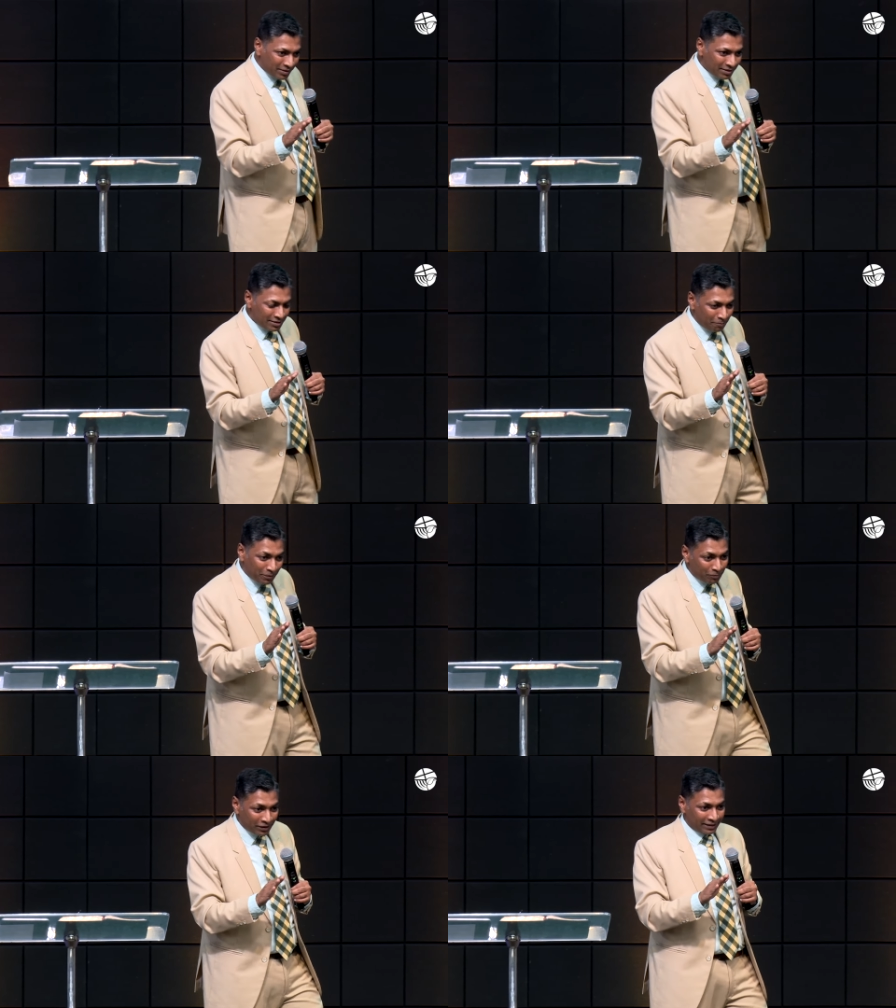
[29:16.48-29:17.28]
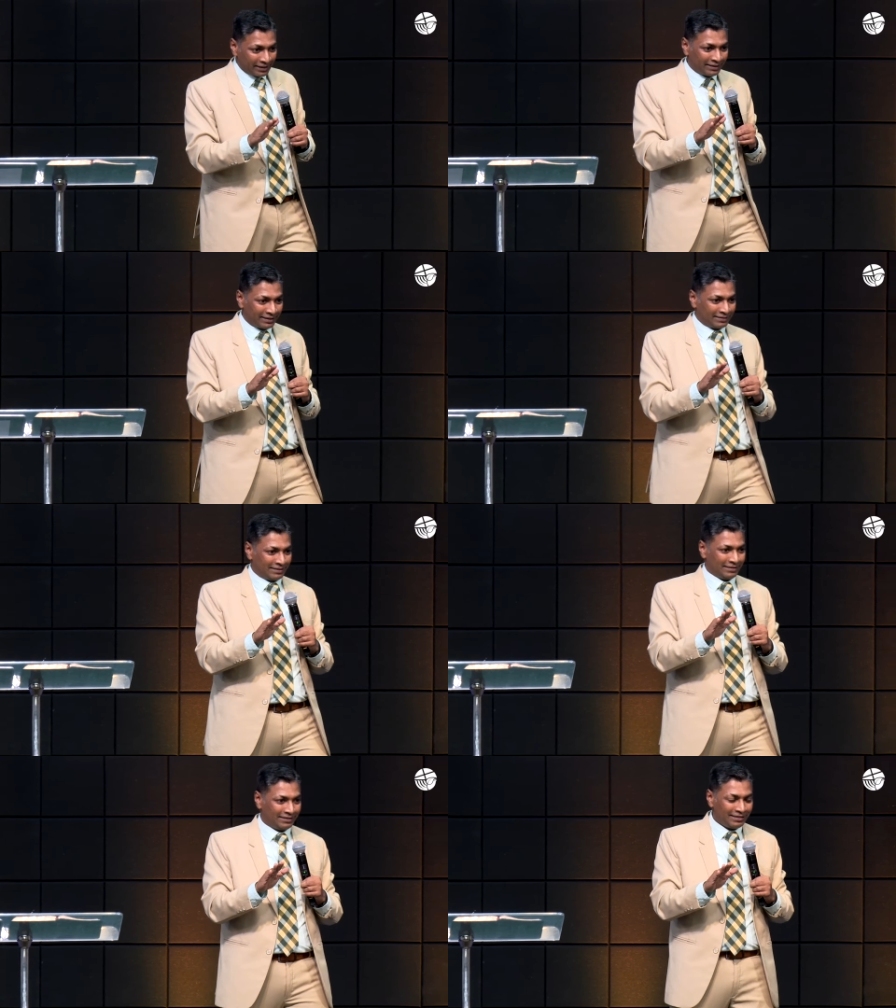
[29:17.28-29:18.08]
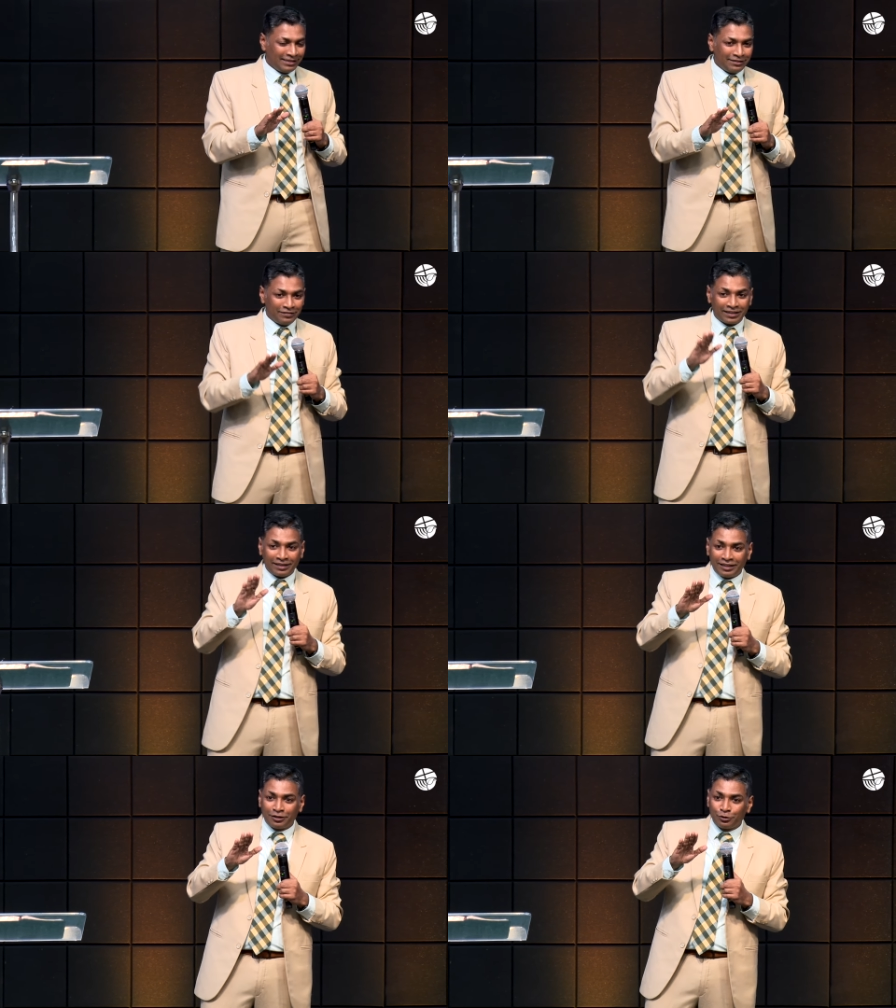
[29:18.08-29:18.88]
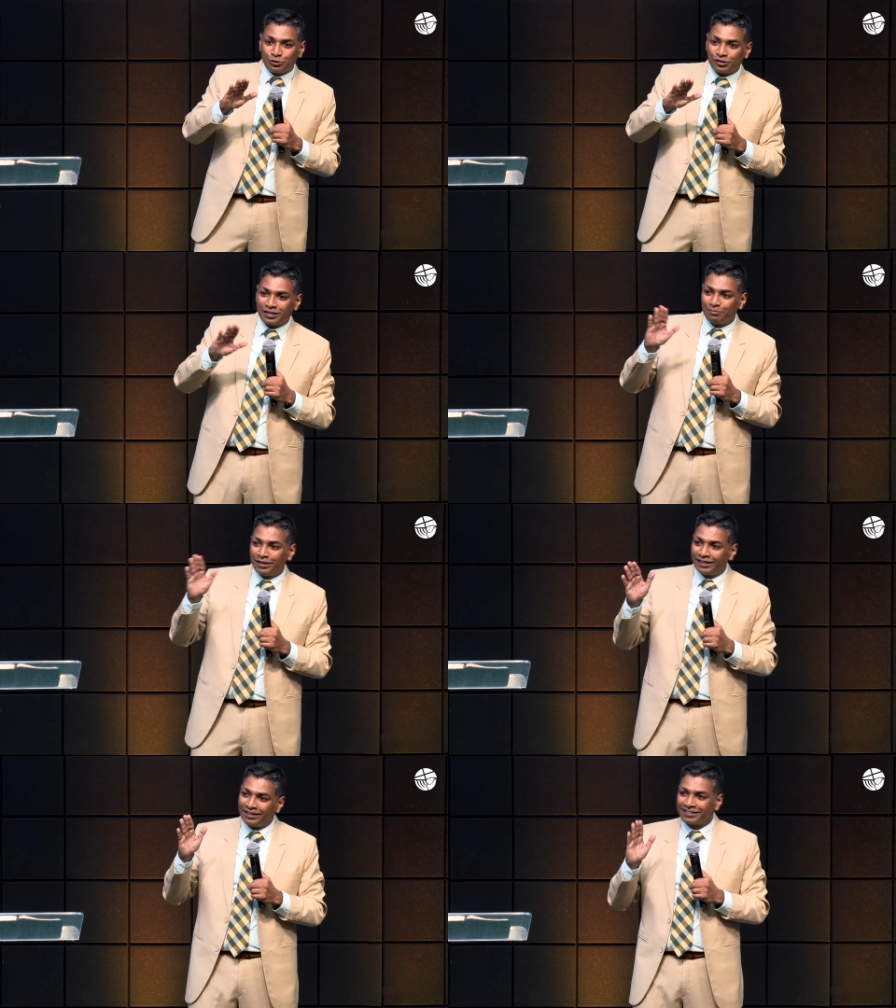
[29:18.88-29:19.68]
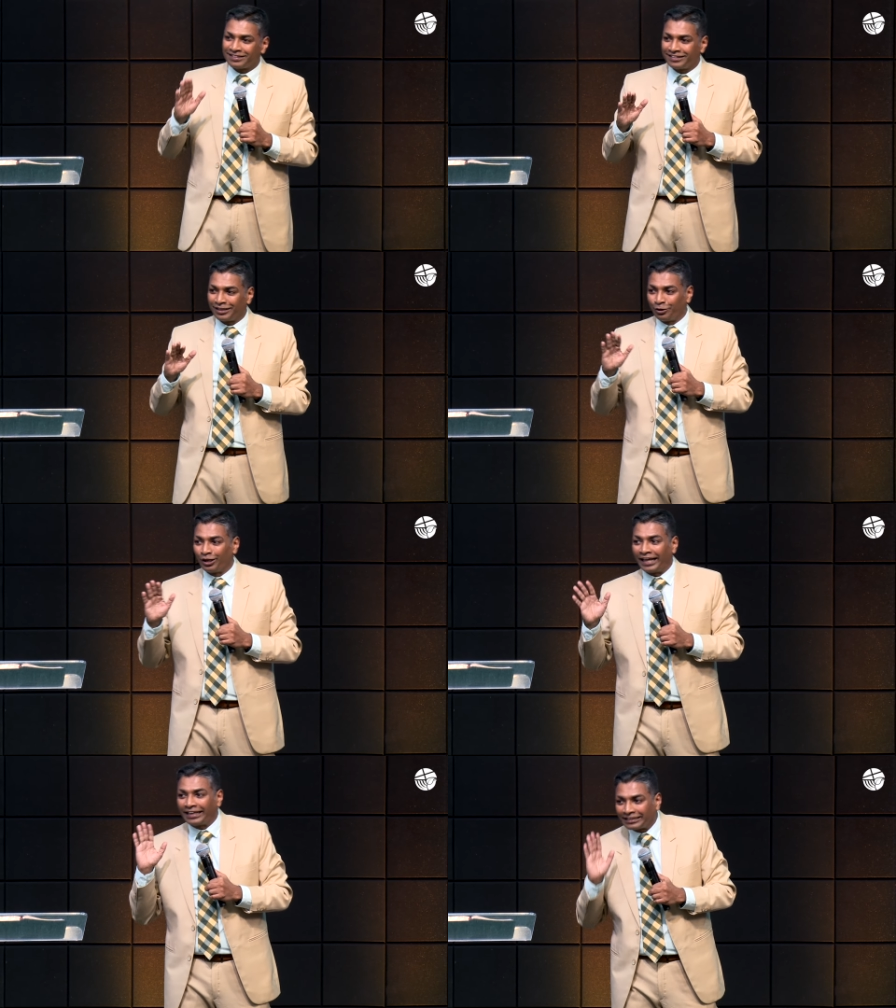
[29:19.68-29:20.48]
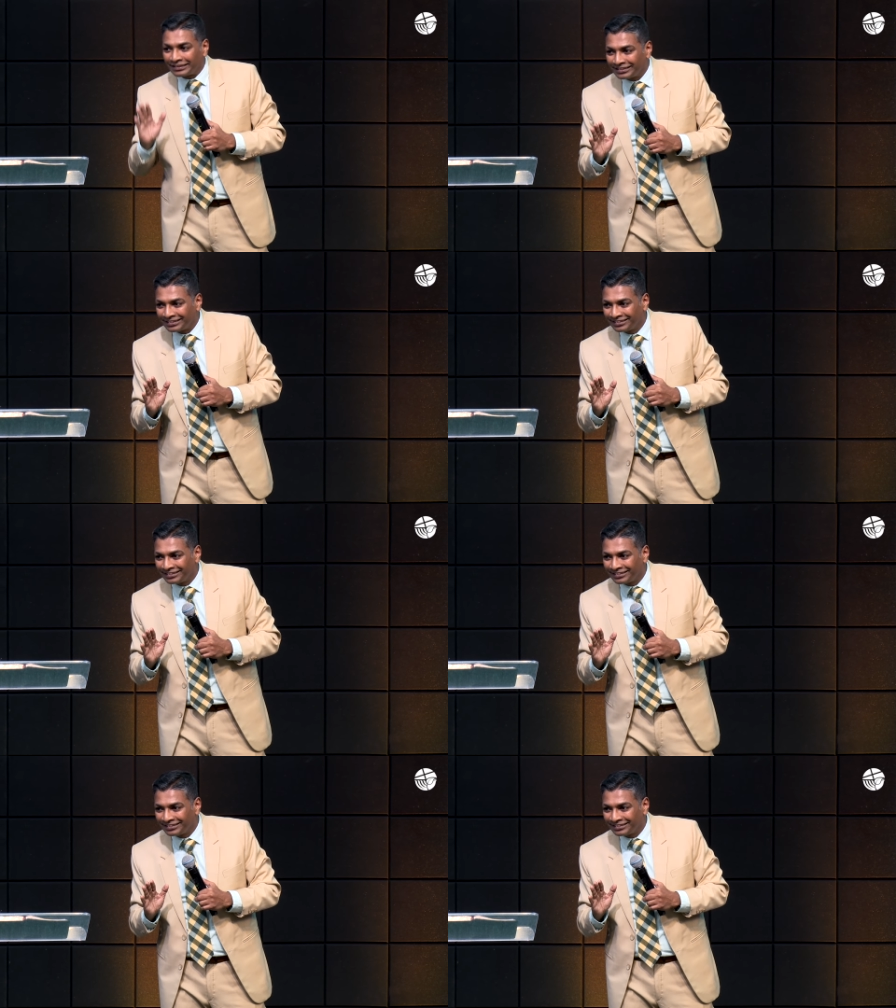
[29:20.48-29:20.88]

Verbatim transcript: Some people are like that. If the credit goes to somebody else, they don't like it.